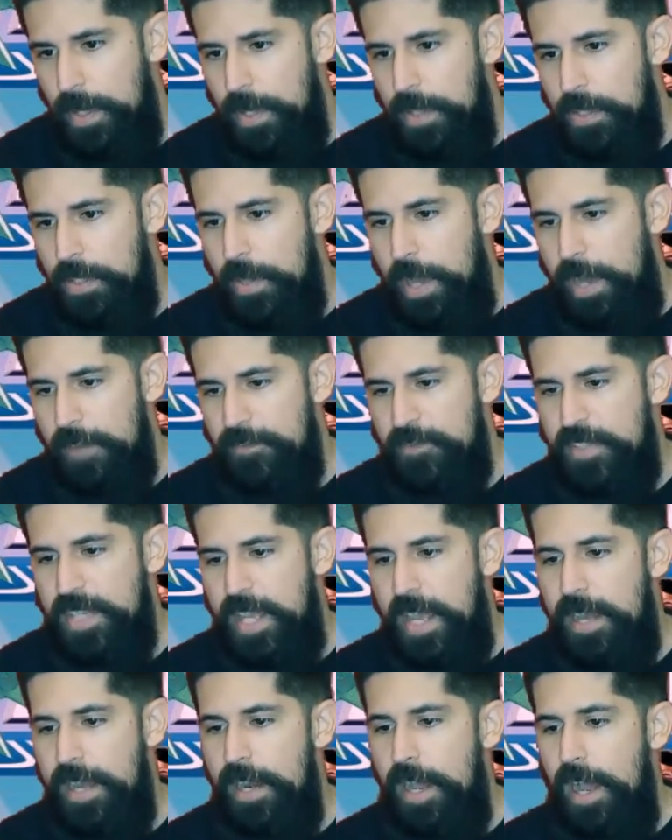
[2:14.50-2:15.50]
You have
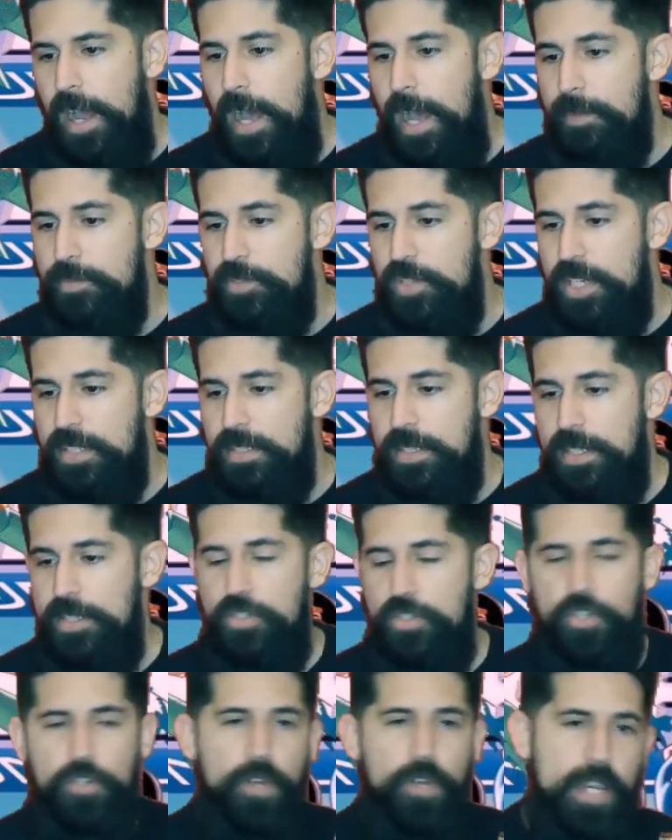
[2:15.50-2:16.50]
10 object
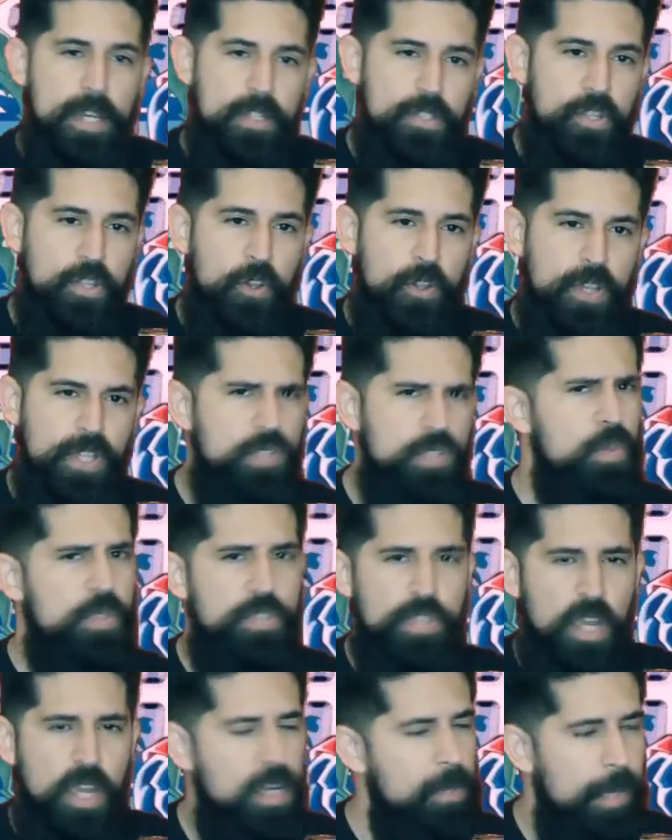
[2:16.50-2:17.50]
and terrain tokens. We'll
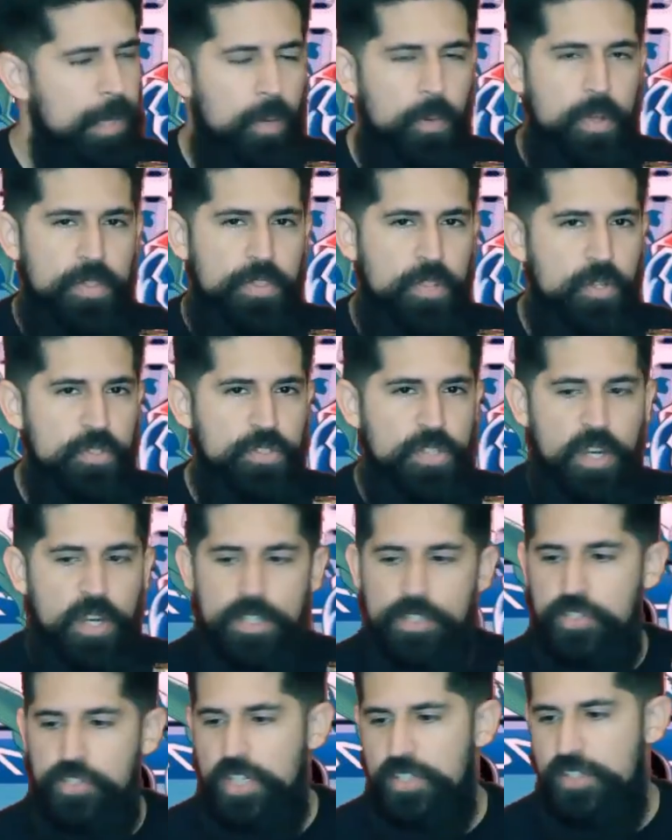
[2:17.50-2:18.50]
talk about what those
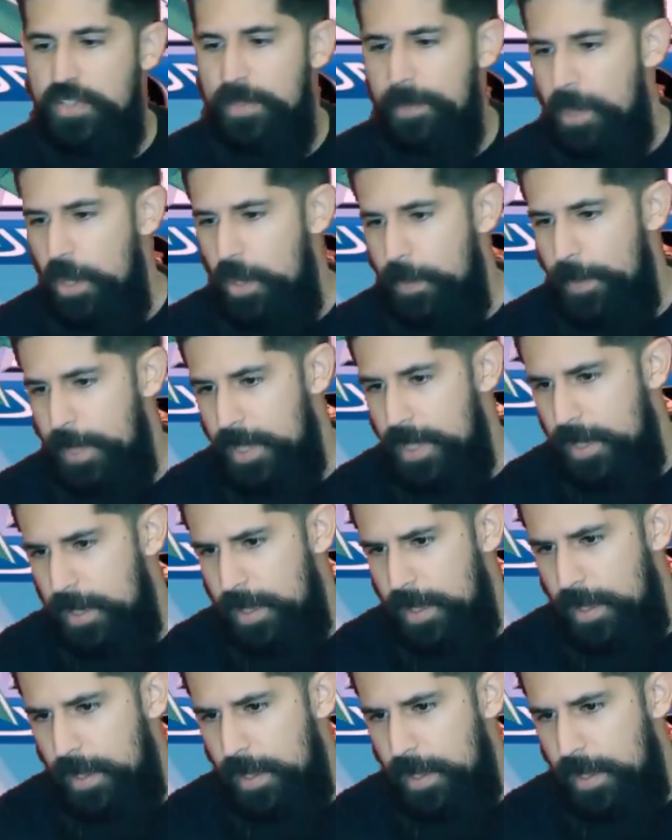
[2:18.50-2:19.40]
are in just a moment.